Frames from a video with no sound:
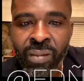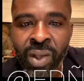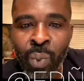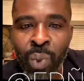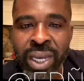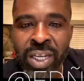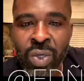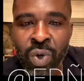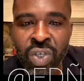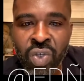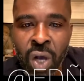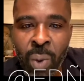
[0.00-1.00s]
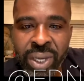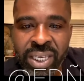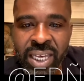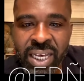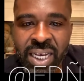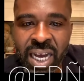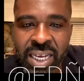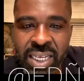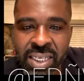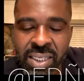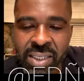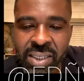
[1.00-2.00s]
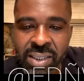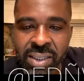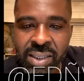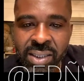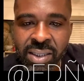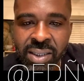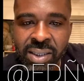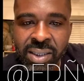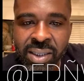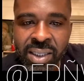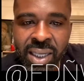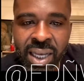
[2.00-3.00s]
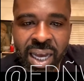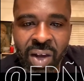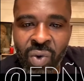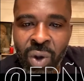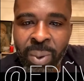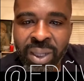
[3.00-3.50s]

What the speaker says: Will he do a song with Kid Cudi? I don't know.